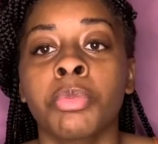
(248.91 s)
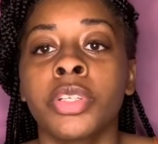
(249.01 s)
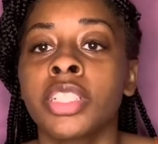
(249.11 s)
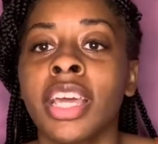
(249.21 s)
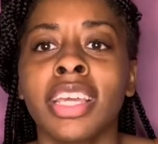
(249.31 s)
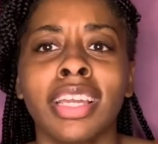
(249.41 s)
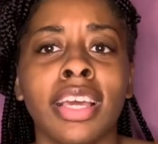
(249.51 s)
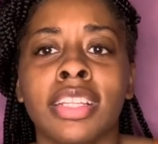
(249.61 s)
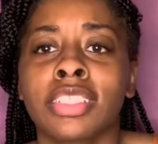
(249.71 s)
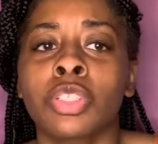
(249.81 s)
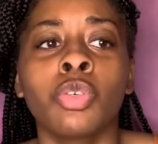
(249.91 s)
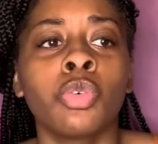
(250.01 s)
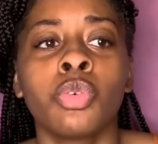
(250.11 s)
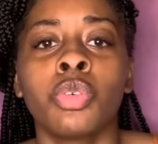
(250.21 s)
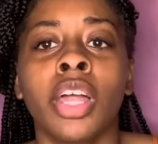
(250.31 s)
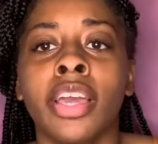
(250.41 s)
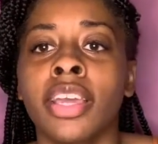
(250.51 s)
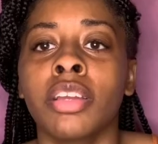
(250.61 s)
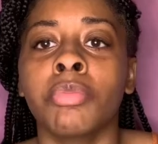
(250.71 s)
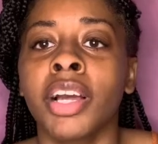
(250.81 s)
Which hanging out is cool, like
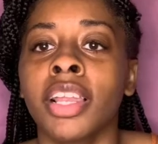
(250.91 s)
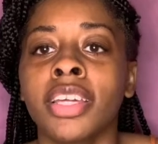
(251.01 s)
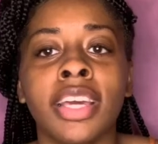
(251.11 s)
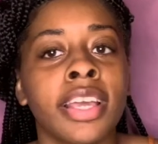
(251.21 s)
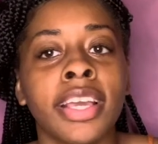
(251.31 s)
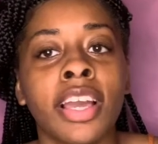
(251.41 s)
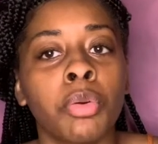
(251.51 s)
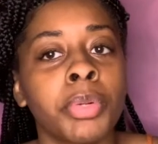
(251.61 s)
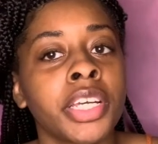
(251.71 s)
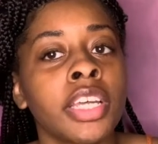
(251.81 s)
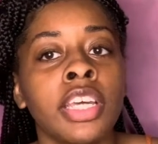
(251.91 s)
everybody like to hang out, but